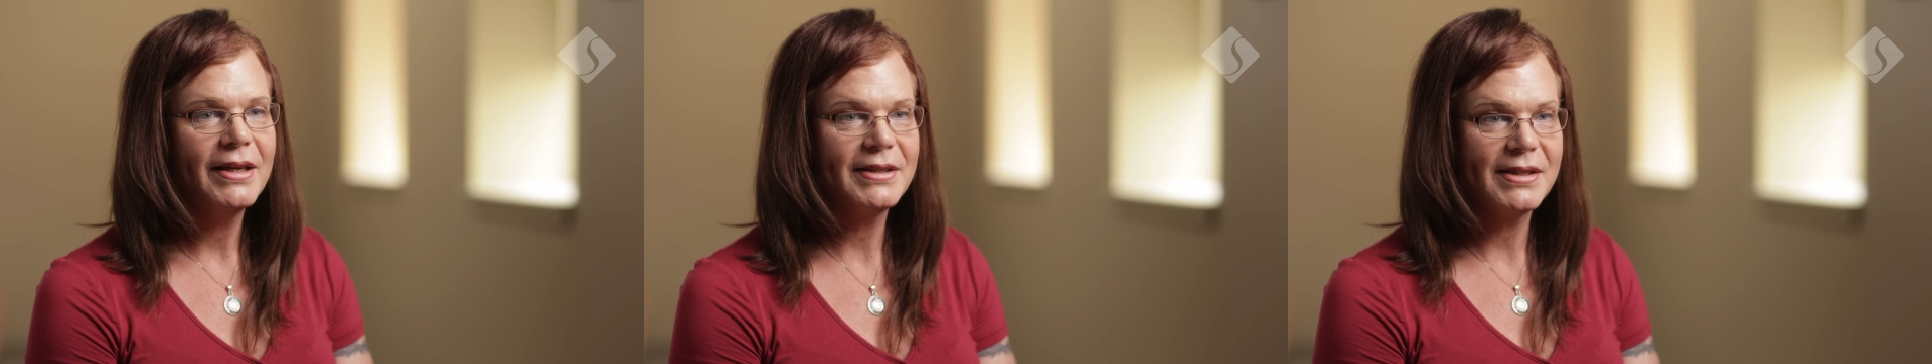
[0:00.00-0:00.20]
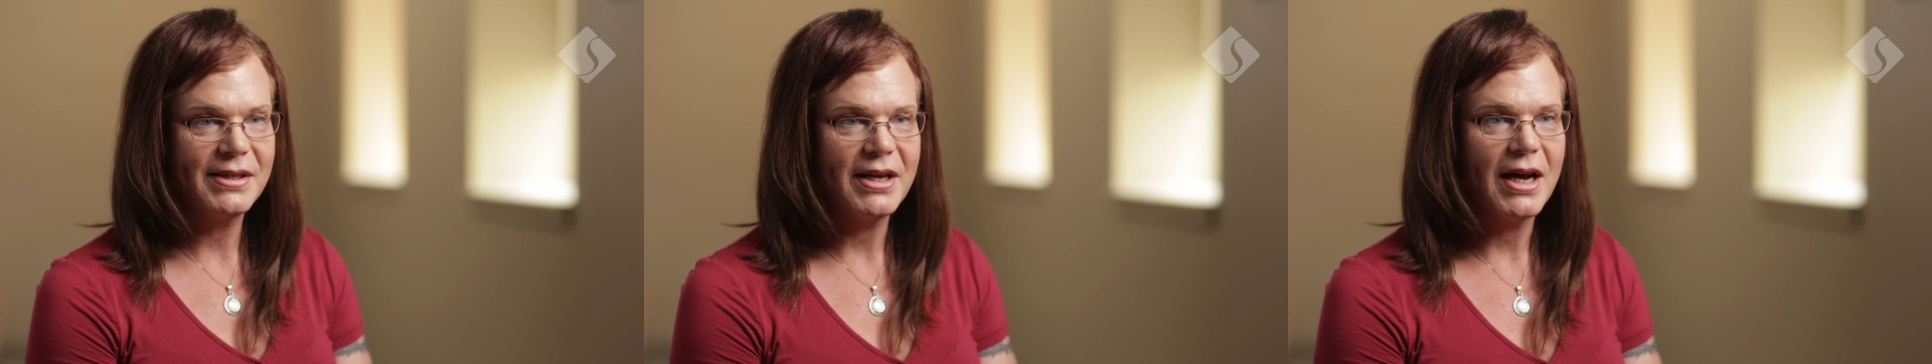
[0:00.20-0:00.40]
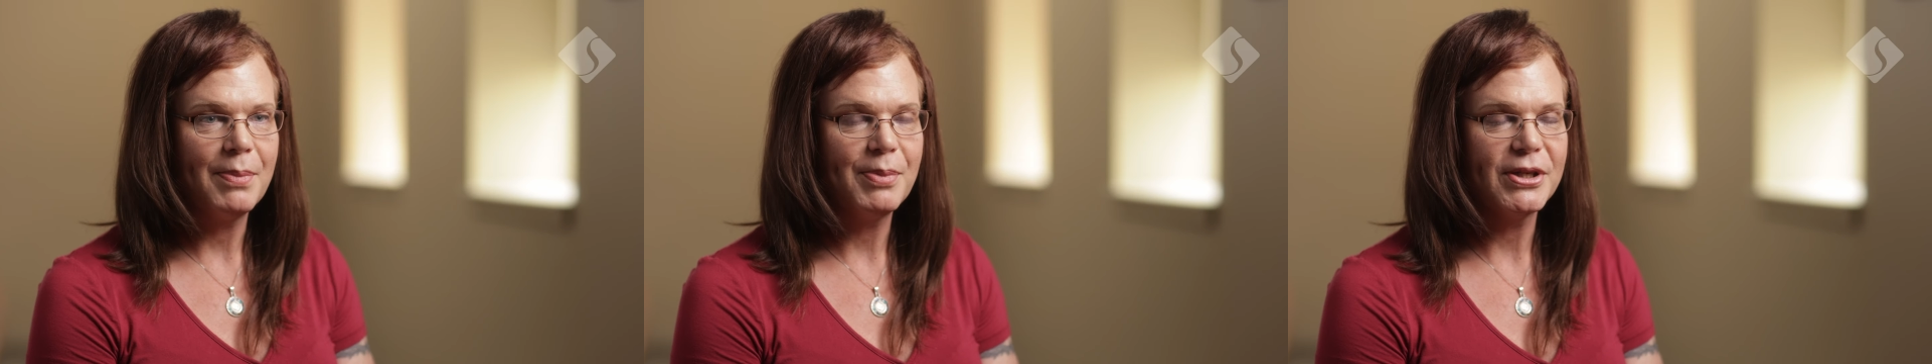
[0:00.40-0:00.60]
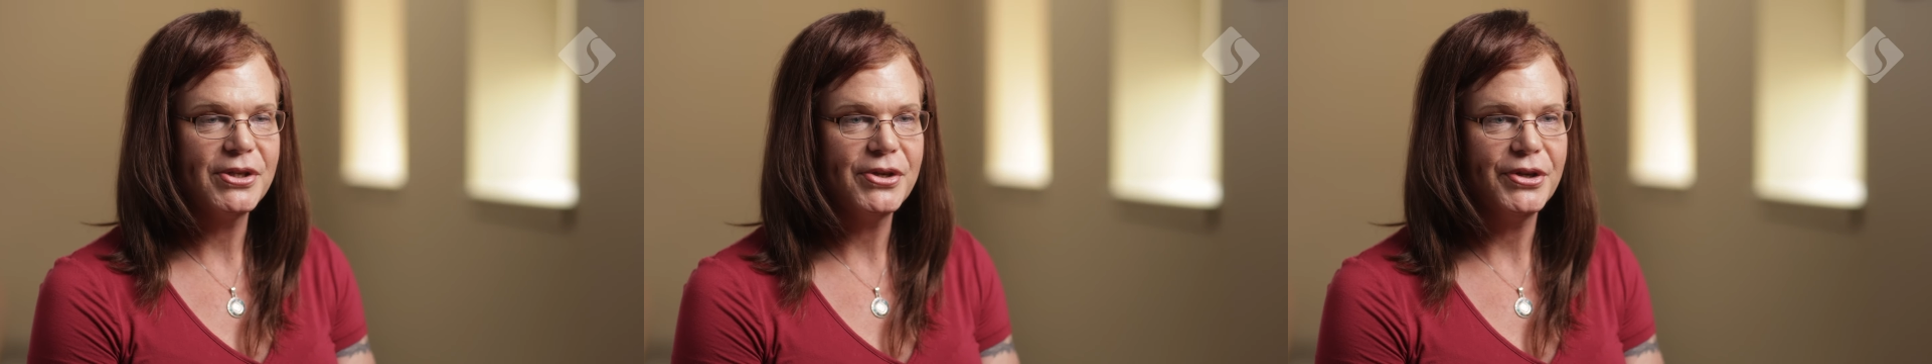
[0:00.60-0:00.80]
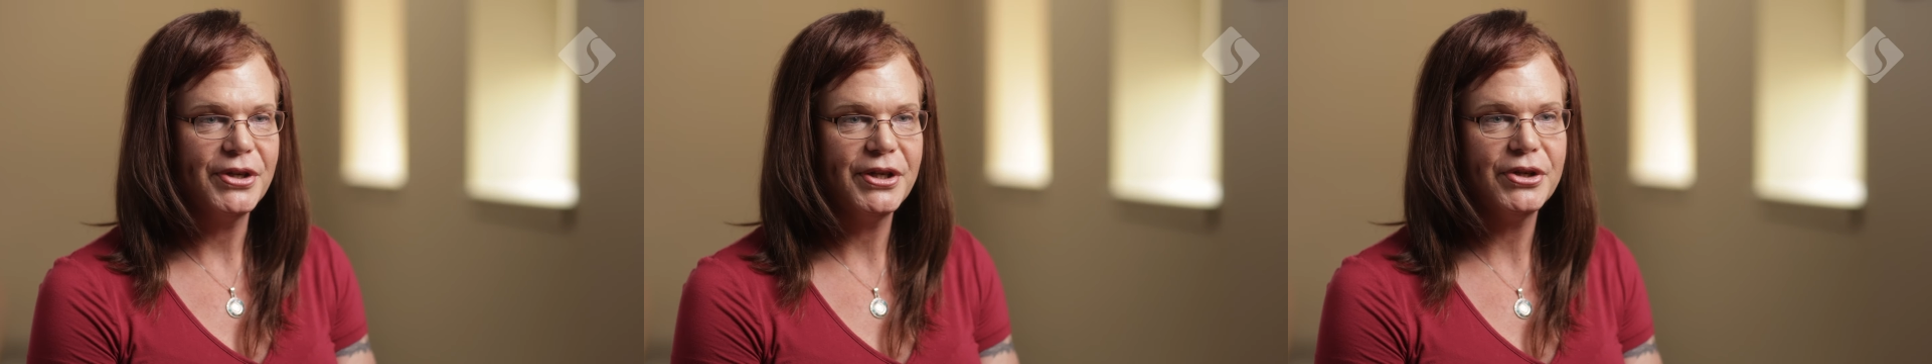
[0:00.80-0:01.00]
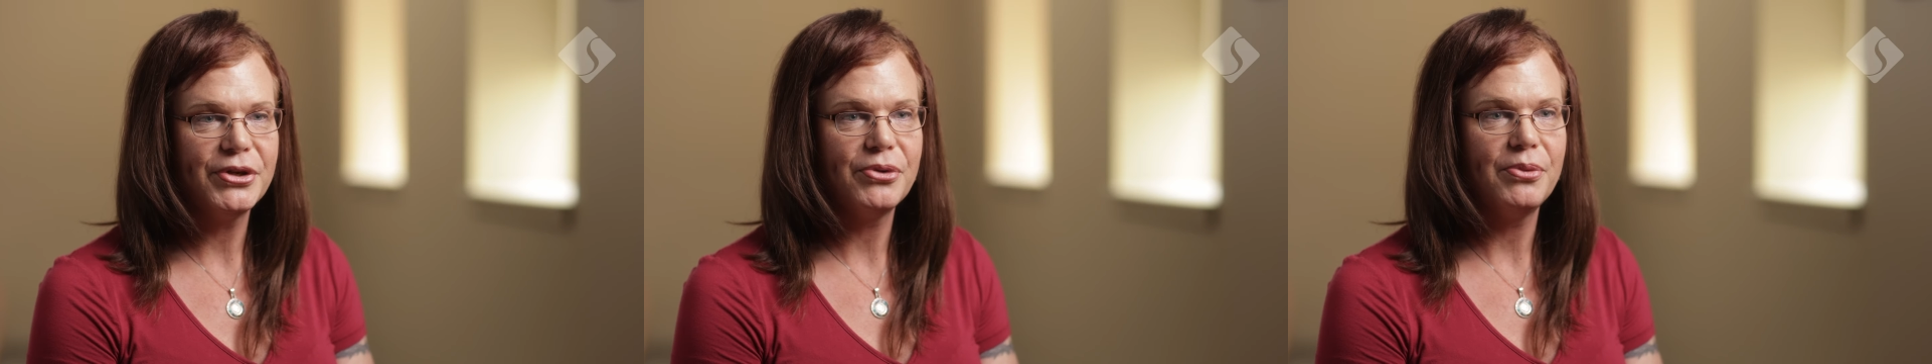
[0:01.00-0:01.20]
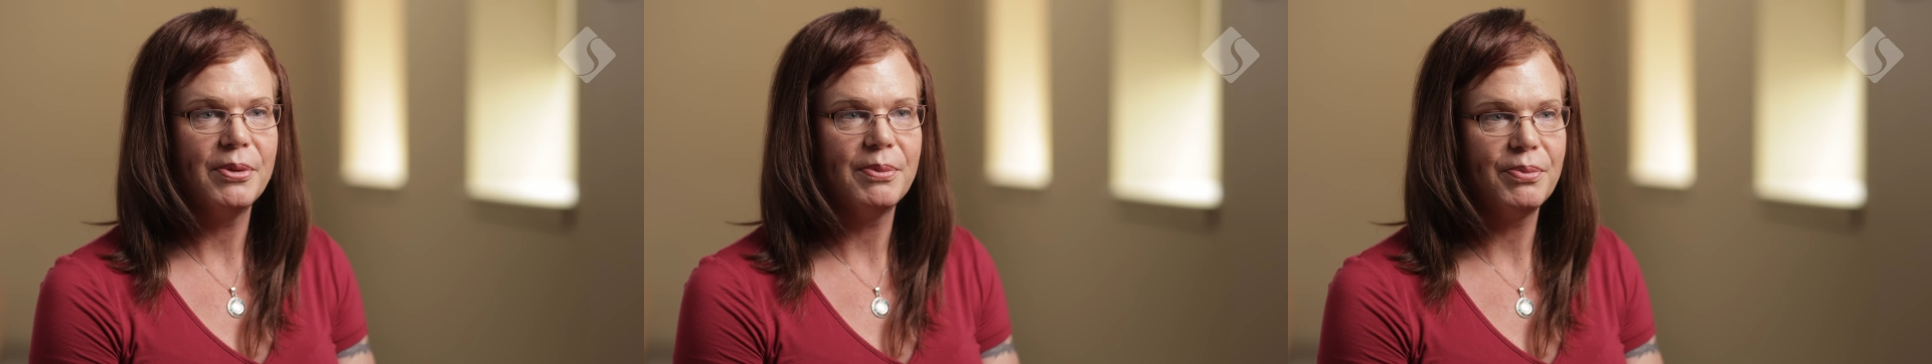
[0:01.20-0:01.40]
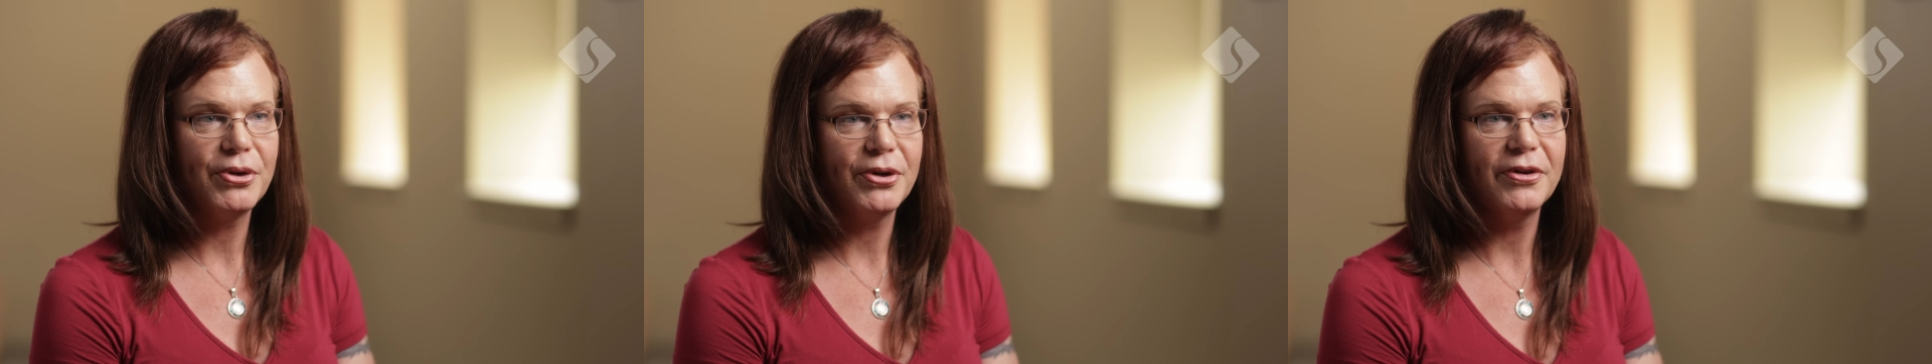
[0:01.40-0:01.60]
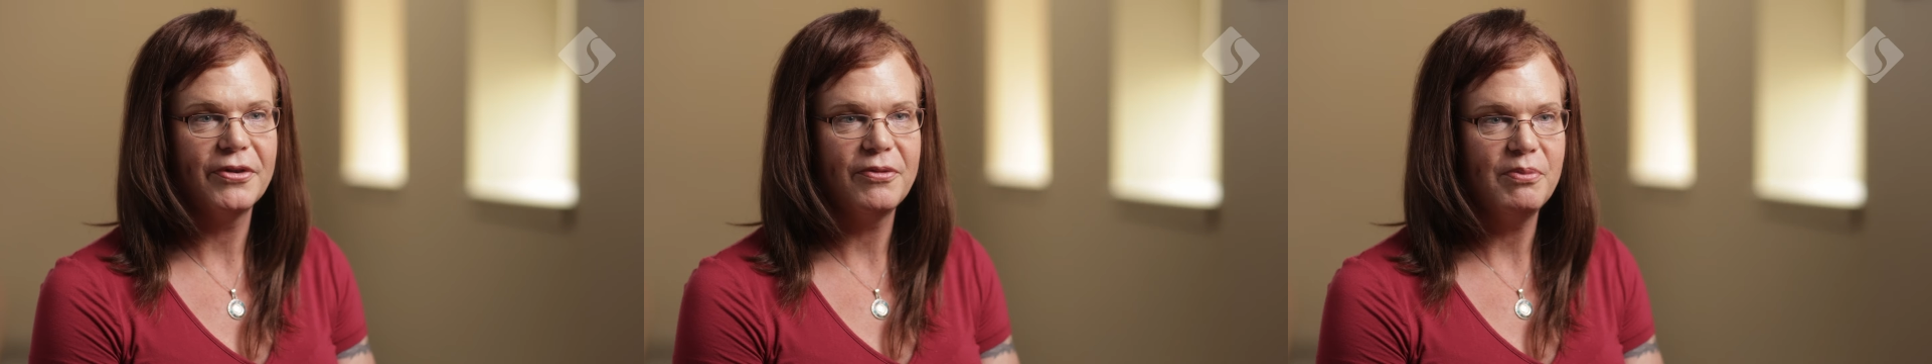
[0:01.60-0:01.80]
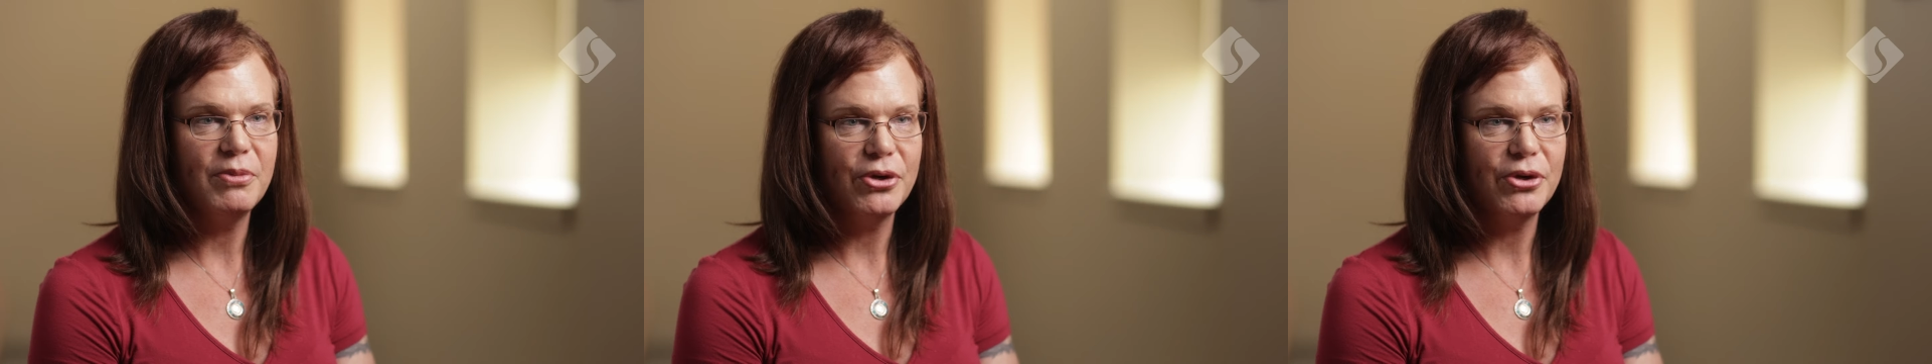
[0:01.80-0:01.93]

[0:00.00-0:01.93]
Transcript: It's the opportunity to improve